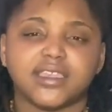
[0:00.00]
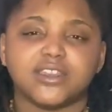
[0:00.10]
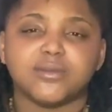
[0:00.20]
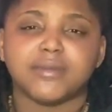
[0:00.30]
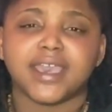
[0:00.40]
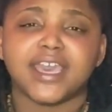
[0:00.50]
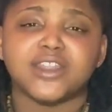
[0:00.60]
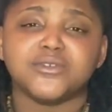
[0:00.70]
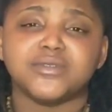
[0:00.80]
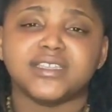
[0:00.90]
no
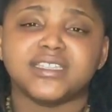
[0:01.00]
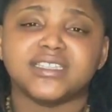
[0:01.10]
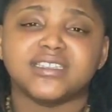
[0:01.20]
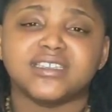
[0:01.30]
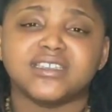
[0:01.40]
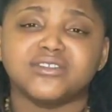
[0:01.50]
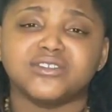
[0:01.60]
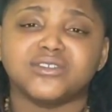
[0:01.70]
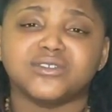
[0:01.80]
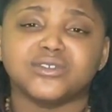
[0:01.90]
matter when I
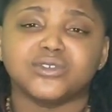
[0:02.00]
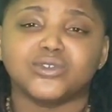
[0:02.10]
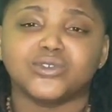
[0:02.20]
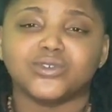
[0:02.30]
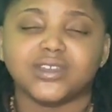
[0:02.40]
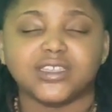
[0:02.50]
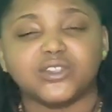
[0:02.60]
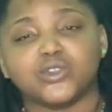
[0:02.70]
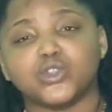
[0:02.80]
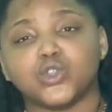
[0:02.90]
do you
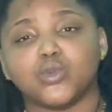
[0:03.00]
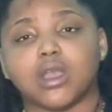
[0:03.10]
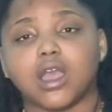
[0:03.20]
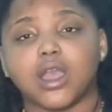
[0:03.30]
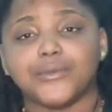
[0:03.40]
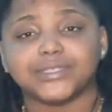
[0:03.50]
know you always